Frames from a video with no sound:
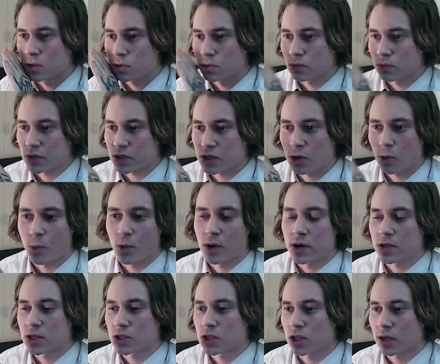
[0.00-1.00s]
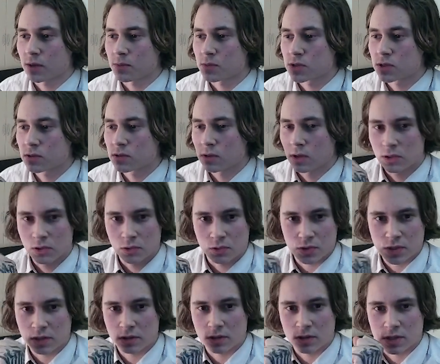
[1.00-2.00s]
square shapes, and you'll
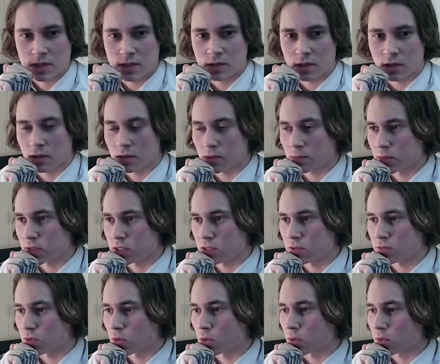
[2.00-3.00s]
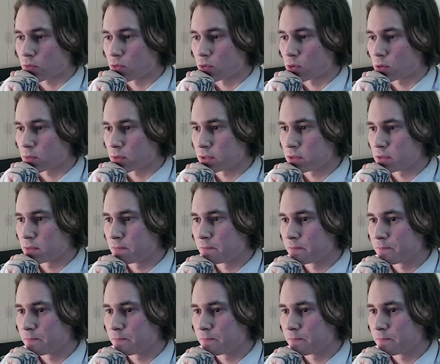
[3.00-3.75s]
see this motif going forward.